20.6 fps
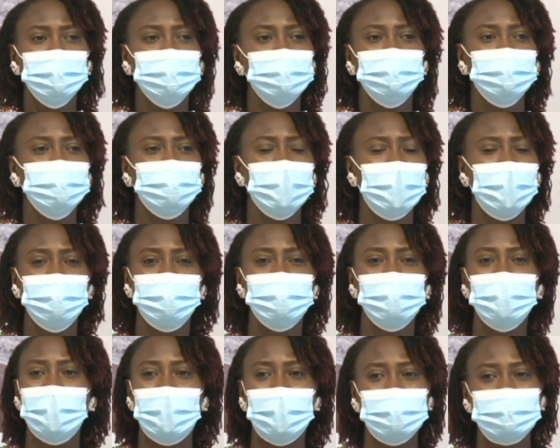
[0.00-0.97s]
if they
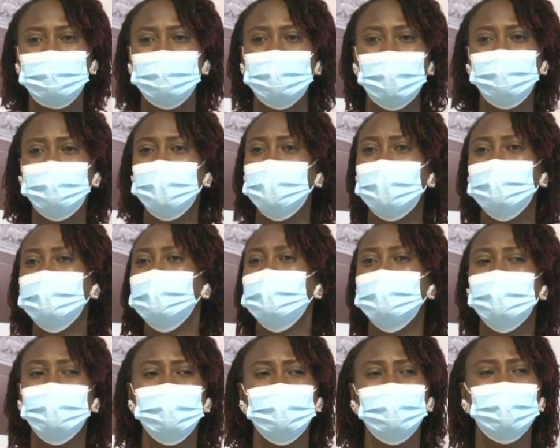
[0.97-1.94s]
accept it,
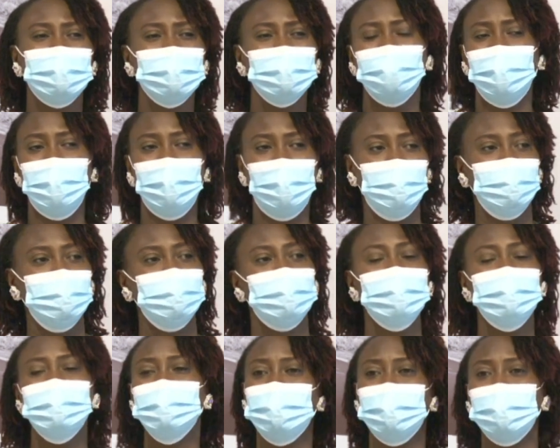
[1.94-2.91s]

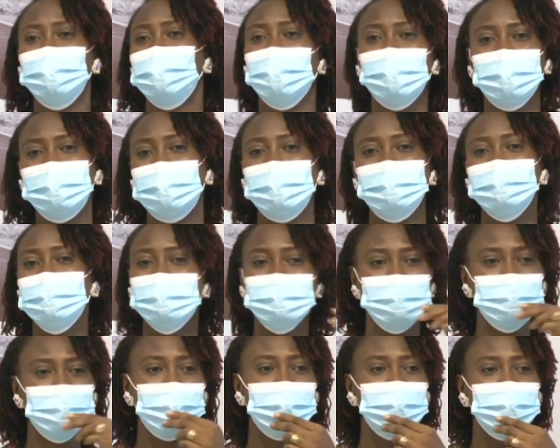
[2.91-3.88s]
things will knock things.
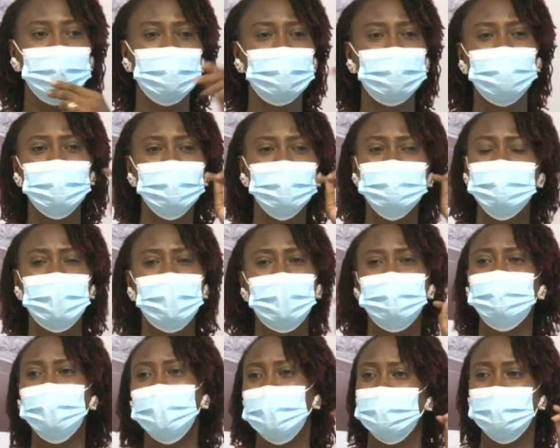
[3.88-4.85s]
They can't hear
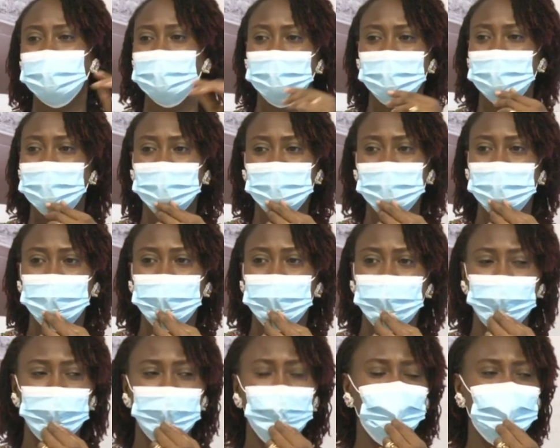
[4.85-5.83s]
me.
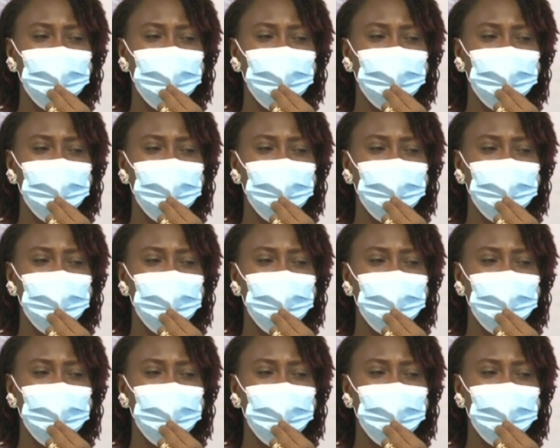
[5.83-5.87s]
They